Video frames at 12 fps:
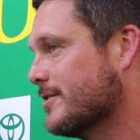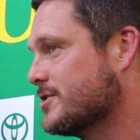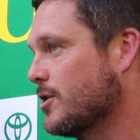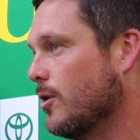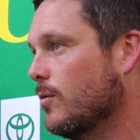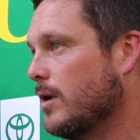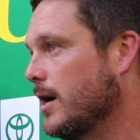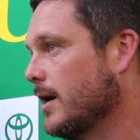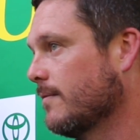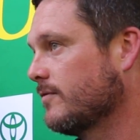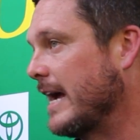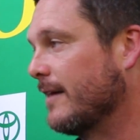So
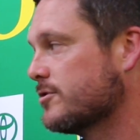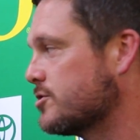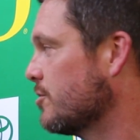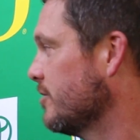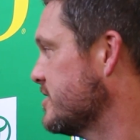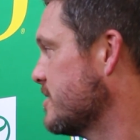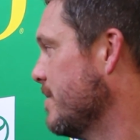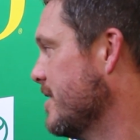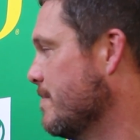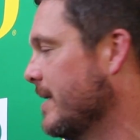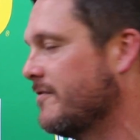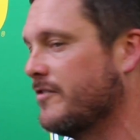Kyler's certainly somebody
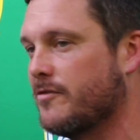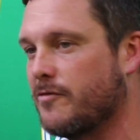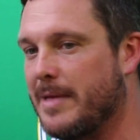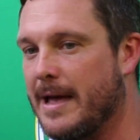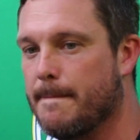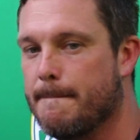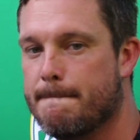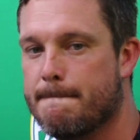that benefited from that.